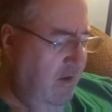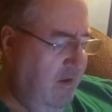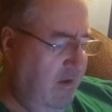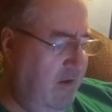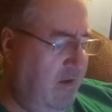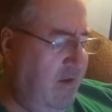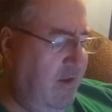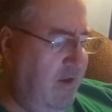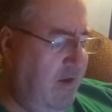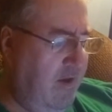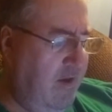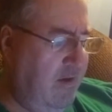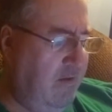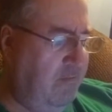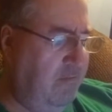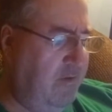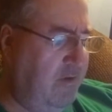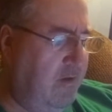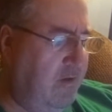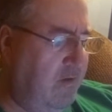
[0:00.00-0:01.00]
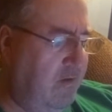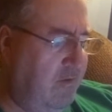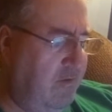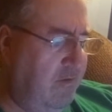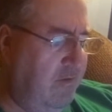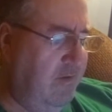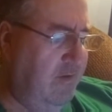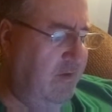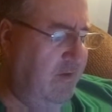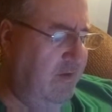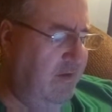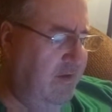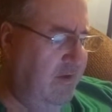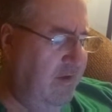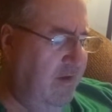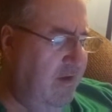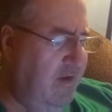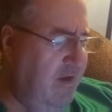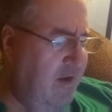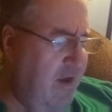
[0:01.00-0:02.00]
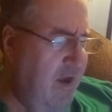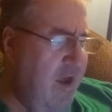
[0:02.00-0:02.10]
that I'd be doing